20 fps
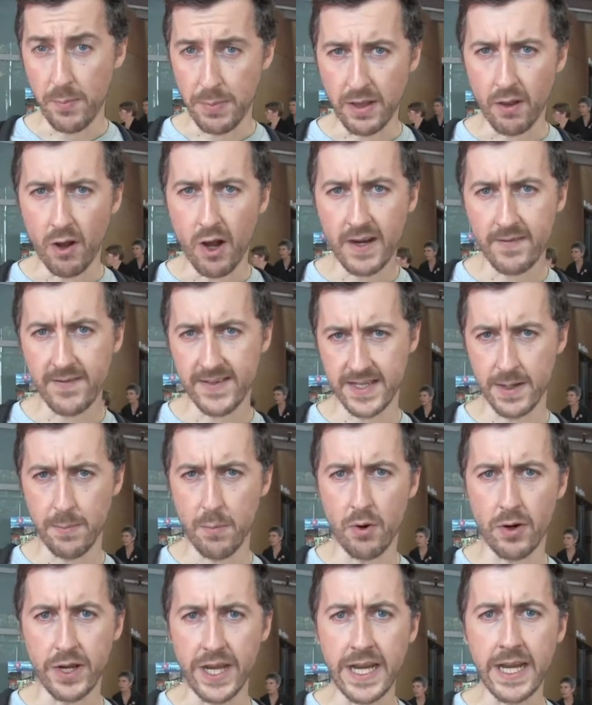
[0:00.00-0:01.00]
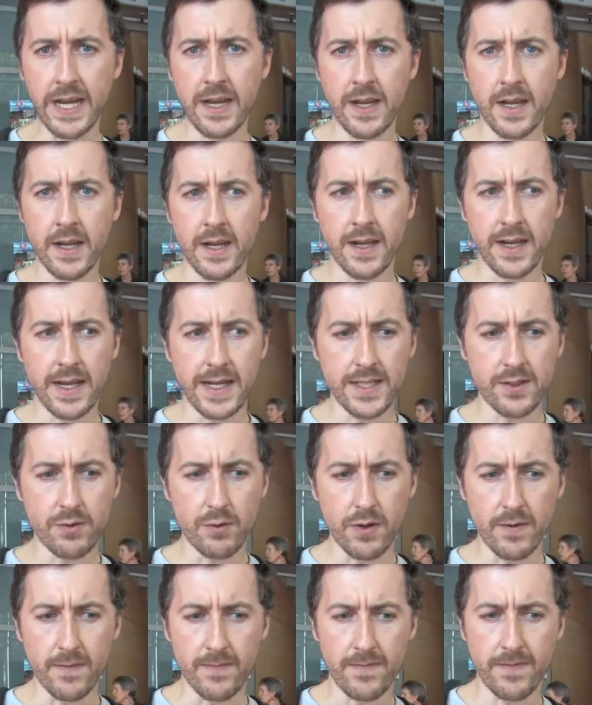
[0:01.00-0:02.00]
might be like for somebody. It
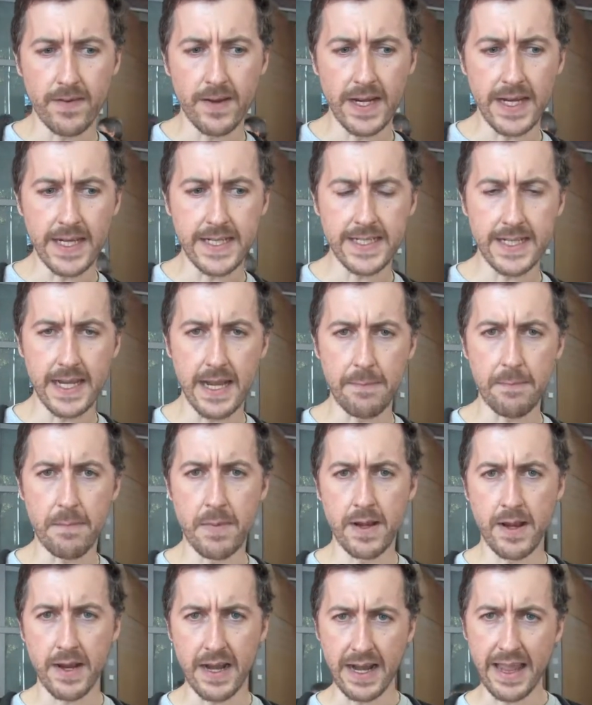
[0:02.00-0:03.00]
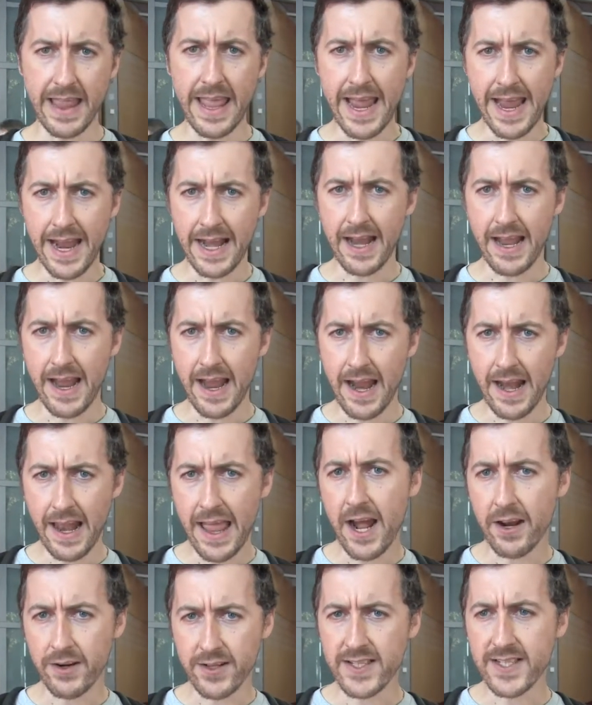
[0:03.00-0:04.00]
sort of it, um, it
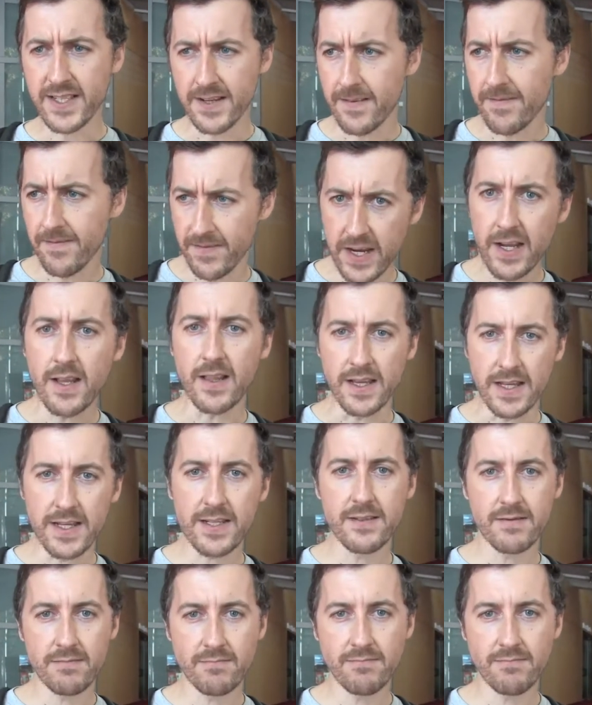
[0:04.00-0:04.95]
allowed us to feel it.